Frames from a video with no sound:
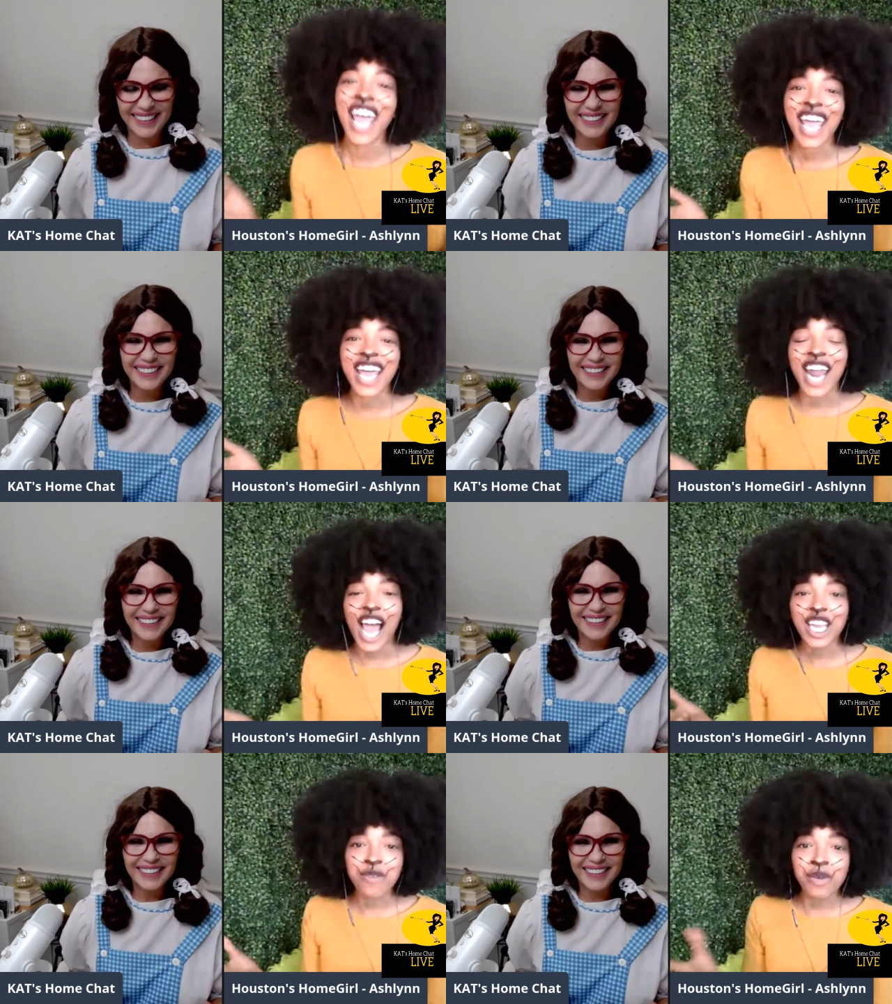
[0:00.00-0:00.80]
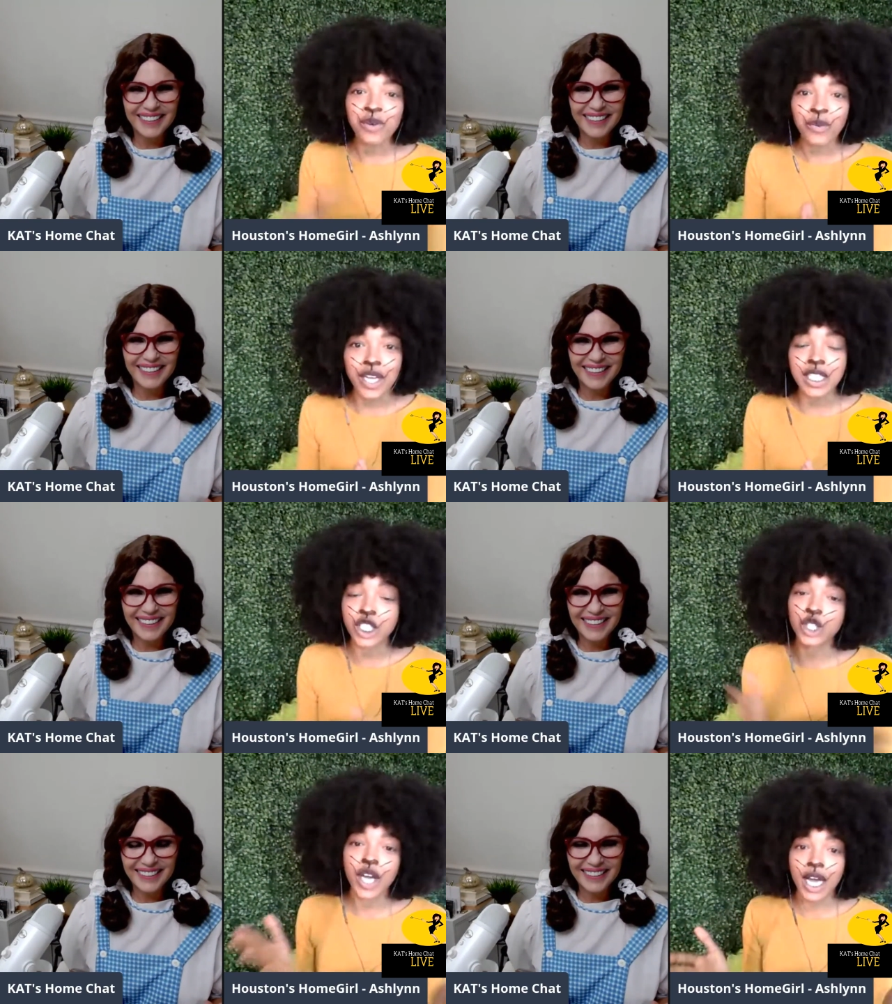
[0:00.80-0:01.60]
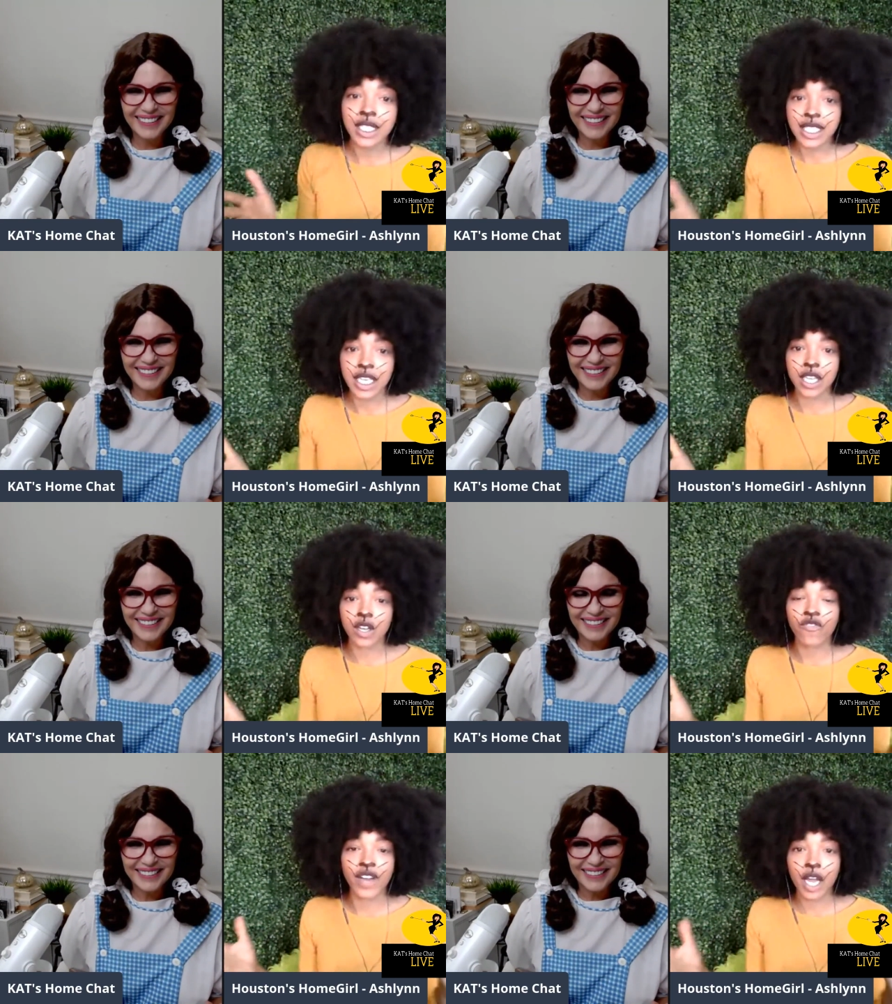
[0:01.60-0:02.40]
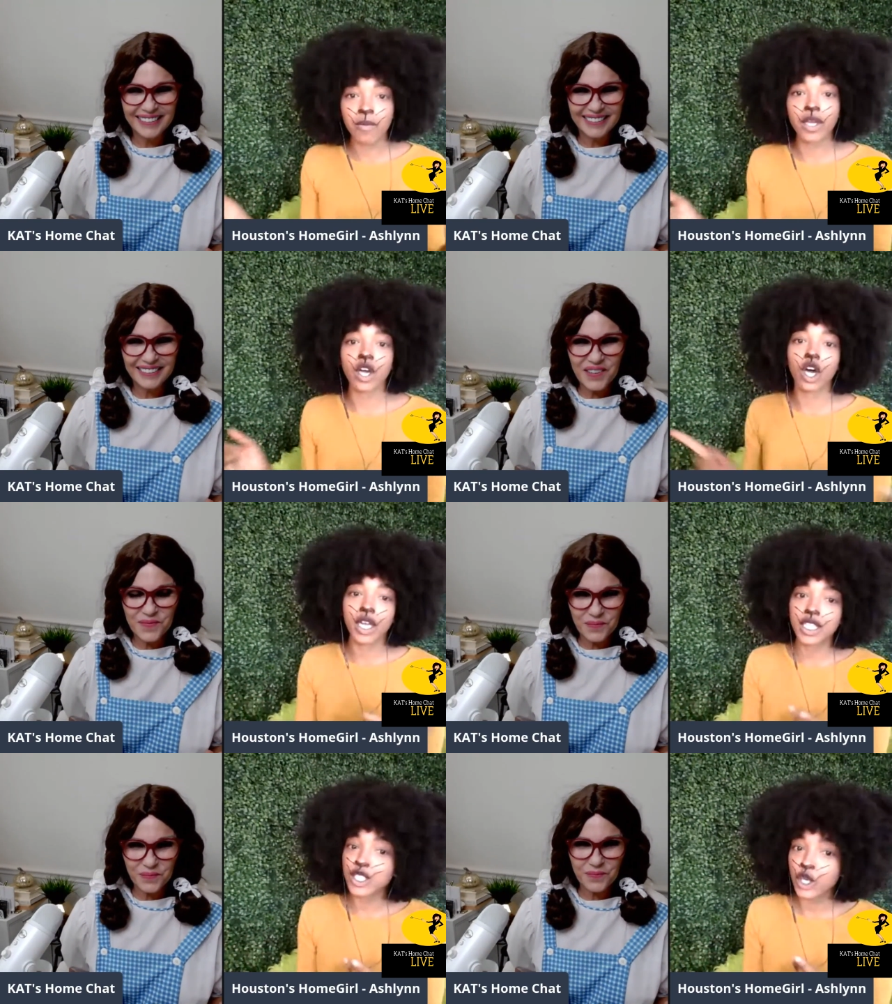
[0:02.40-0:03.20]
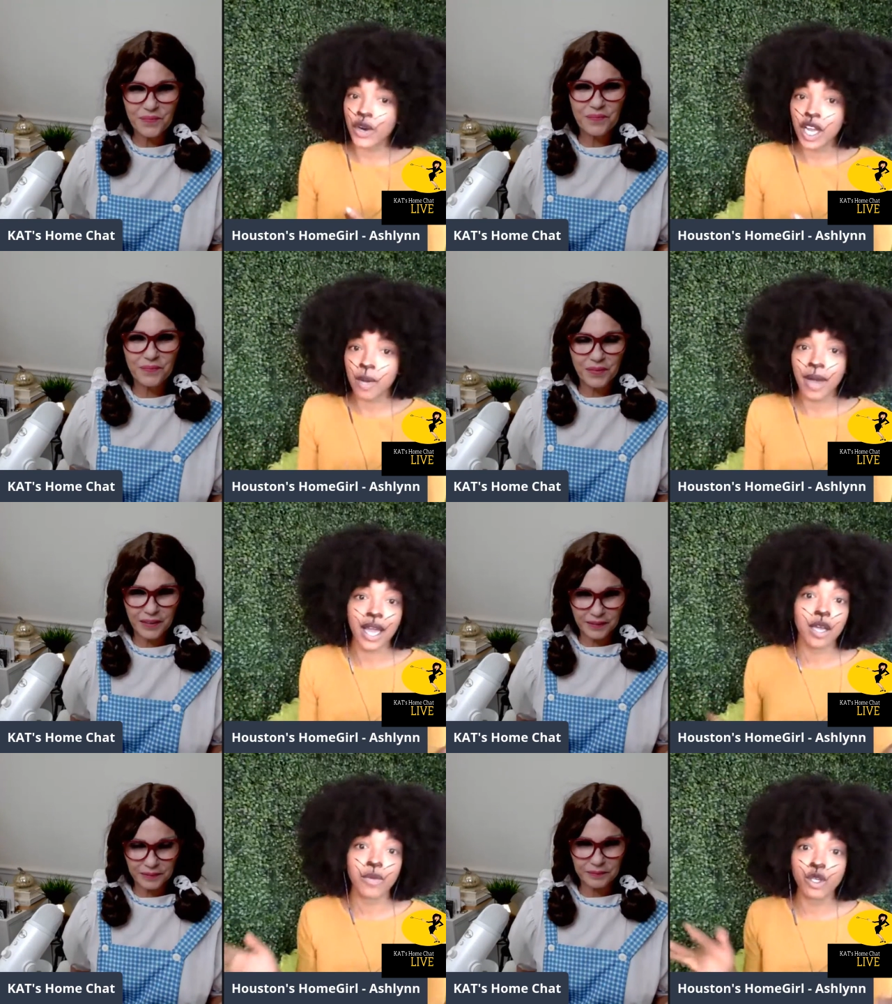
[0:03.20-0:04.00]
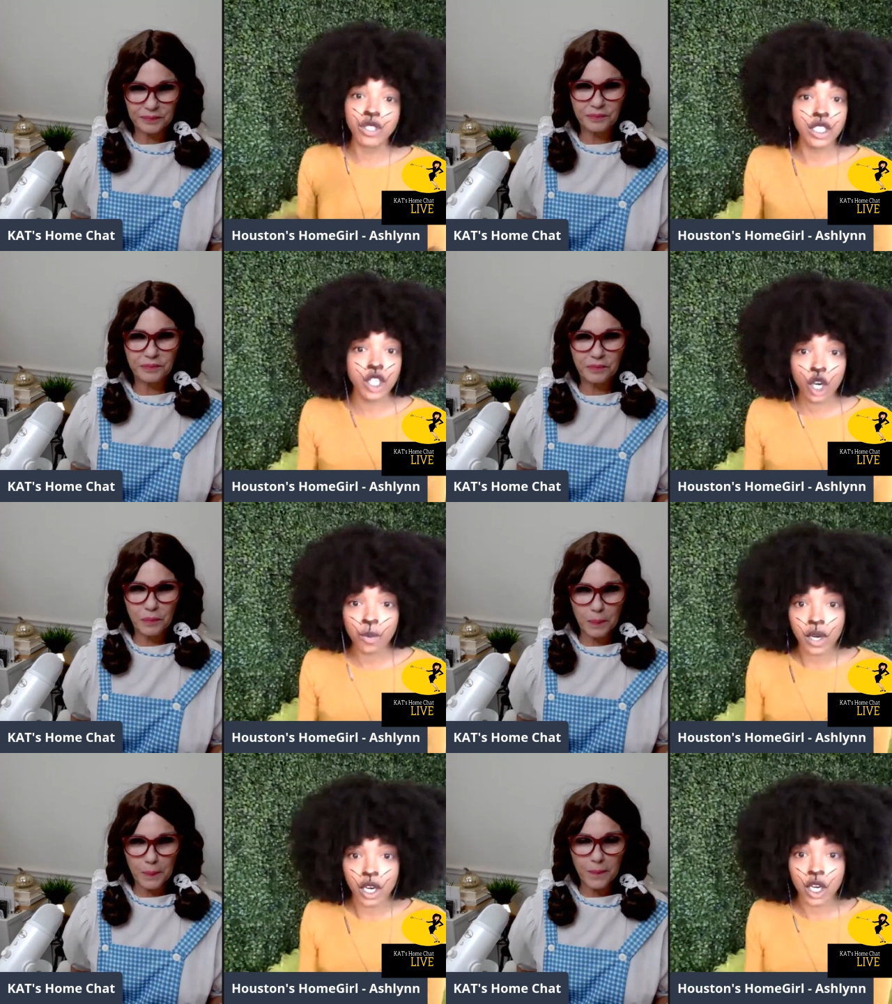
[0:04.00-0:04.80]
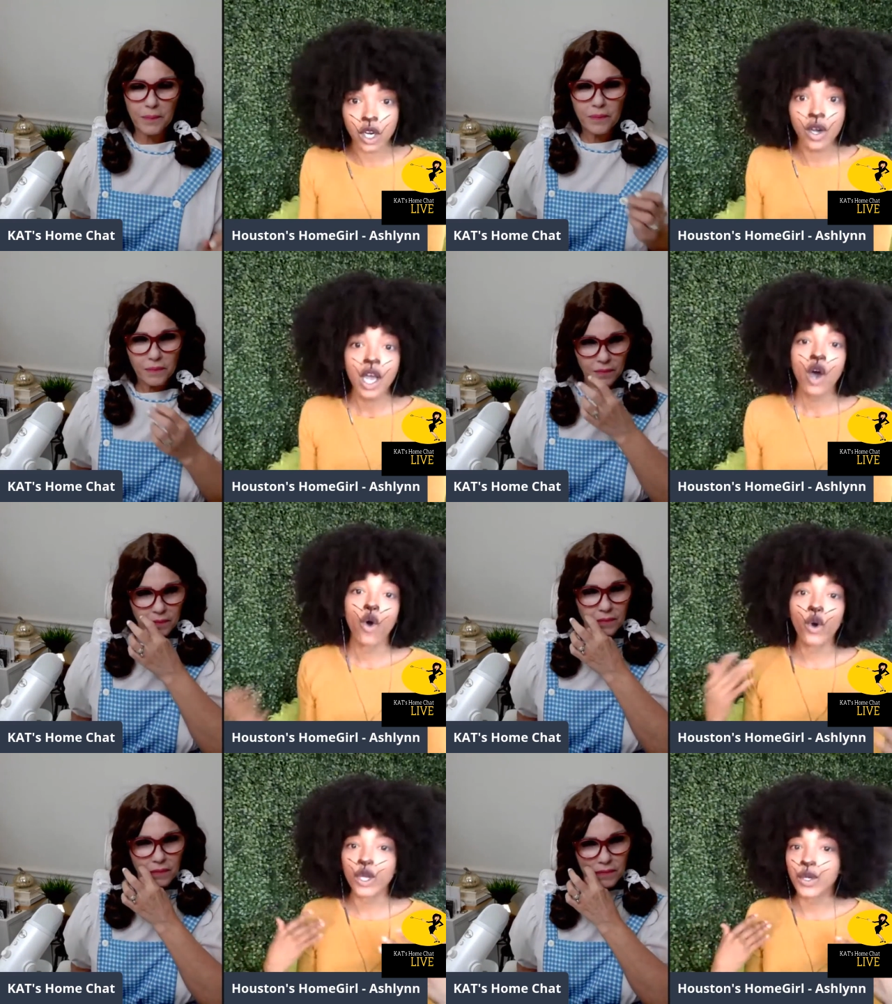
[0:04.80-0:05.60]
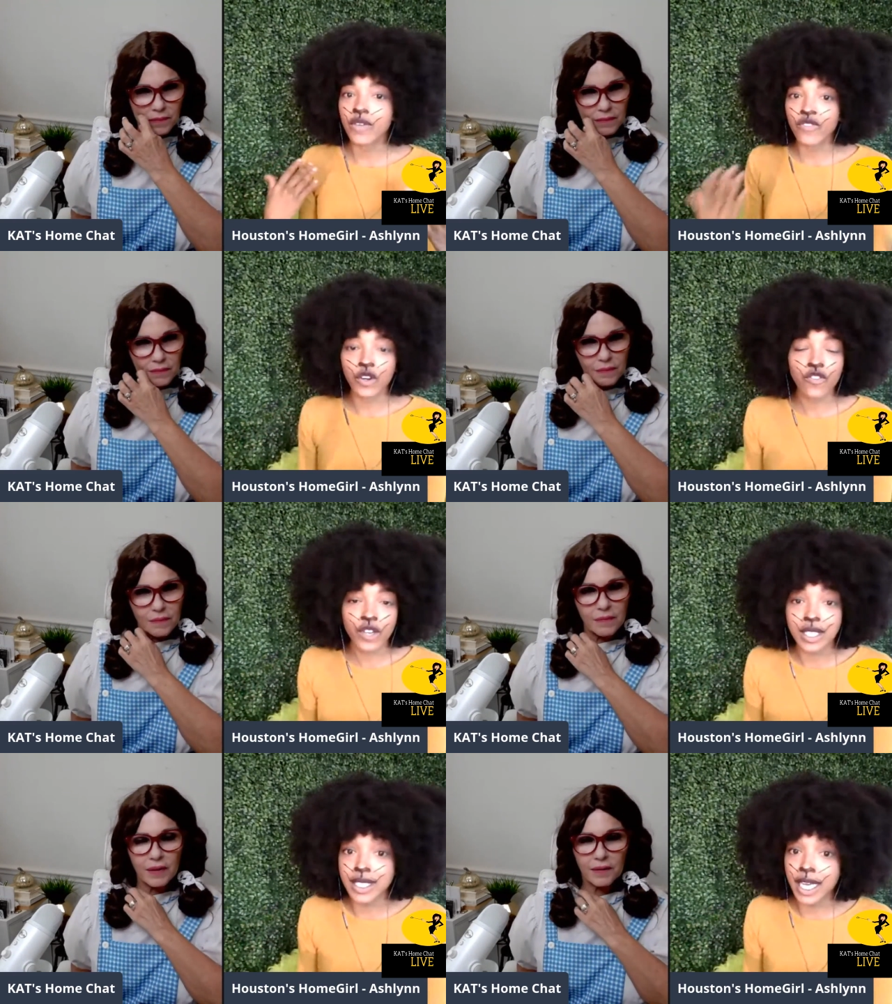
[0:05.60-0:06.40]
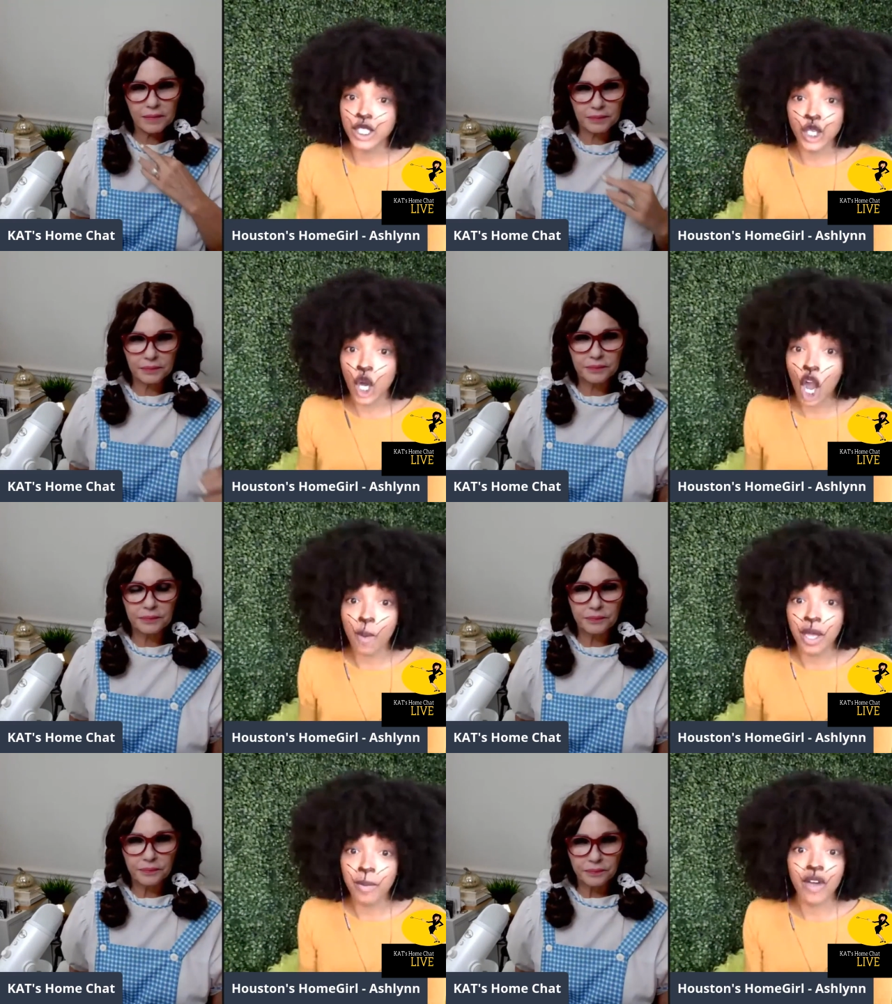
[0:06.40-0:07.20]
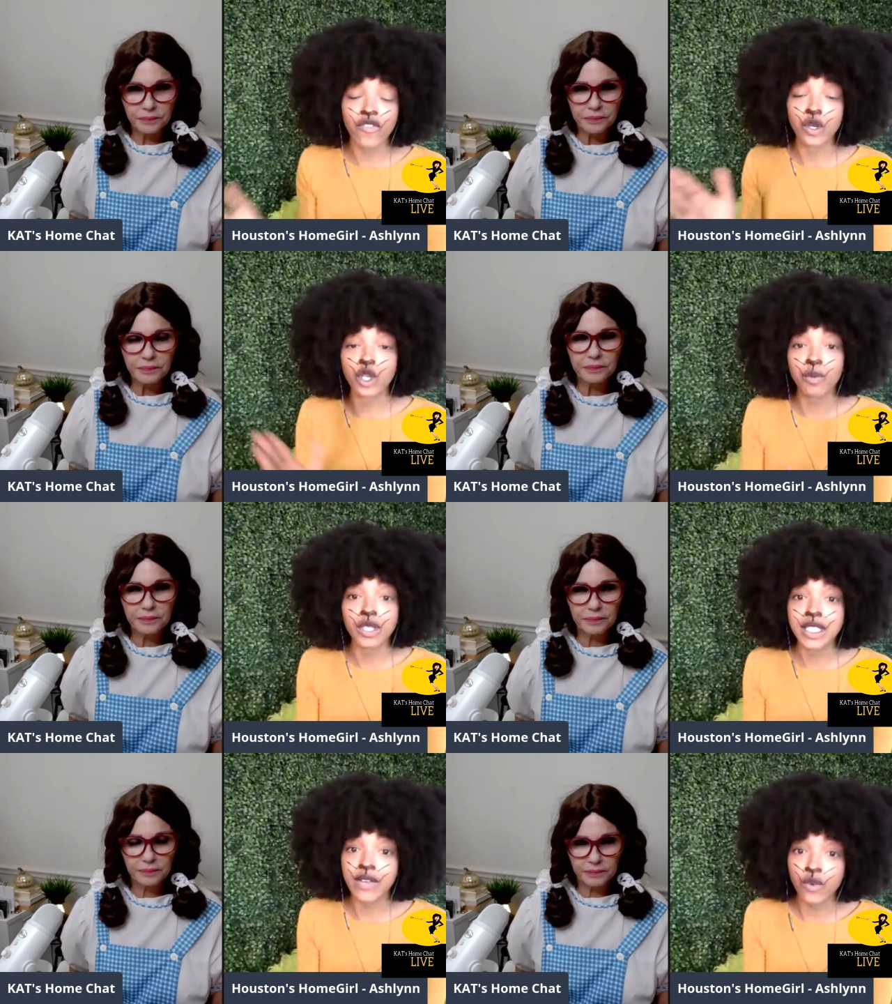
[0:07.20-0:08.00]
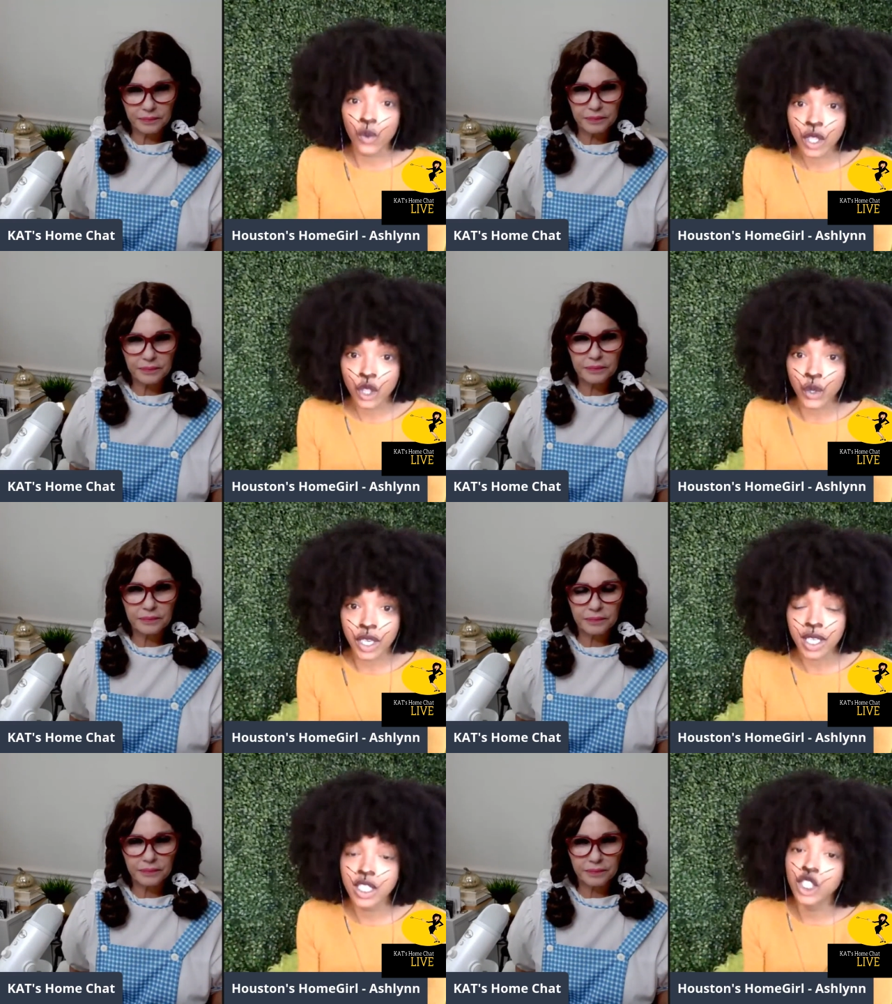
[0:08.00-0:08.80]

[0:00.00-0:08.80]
Speaker 1: And I can be reached. You guys can find me on Instagram. I am Houston's homegirl, or you can feel free to text or call me. My phone number is seven one three,